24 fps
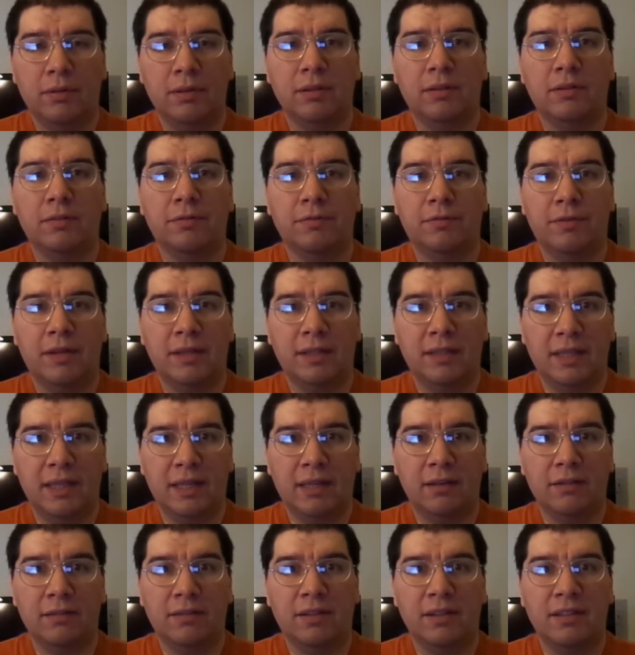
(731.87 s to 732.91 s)
only to find
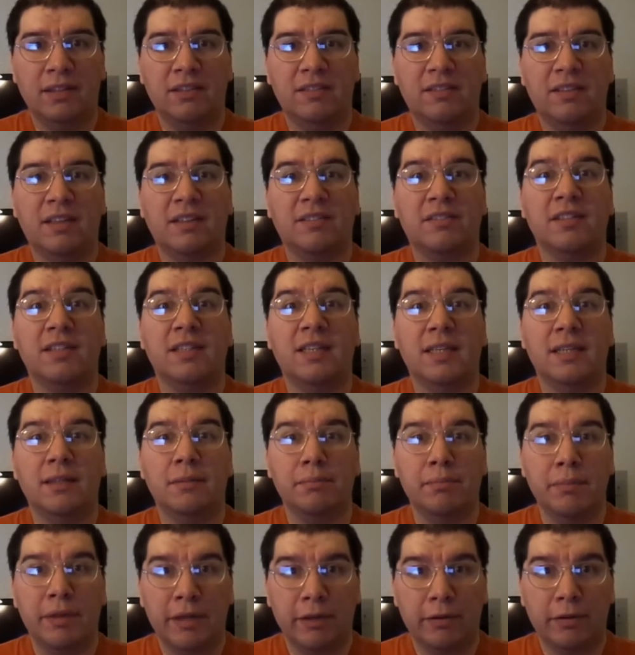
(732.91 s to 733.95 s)
out that he's actually
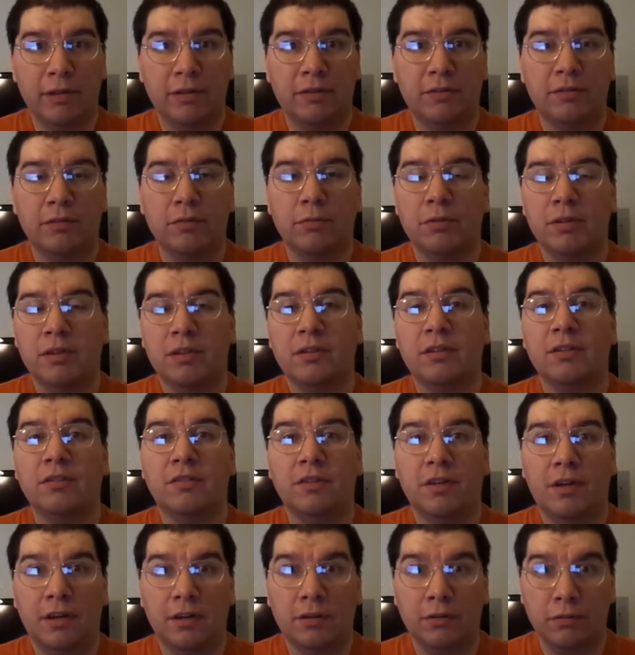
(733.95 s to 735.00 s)
getting married to one of the
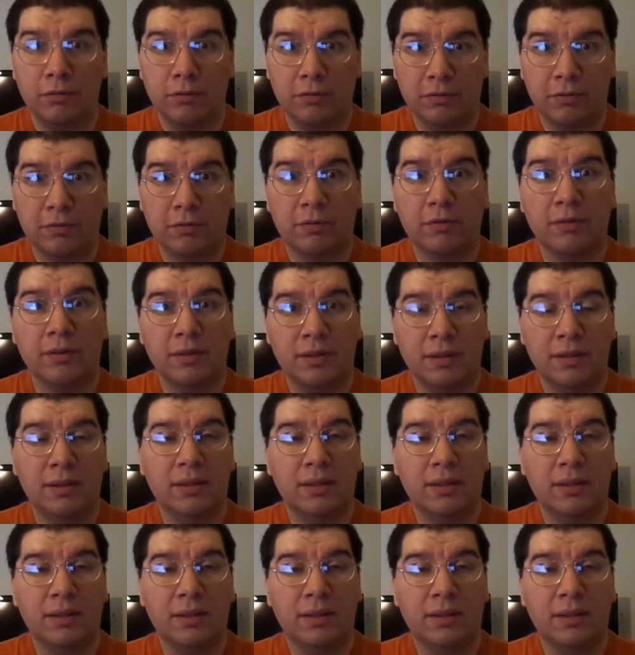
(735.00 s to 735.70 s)
daughters.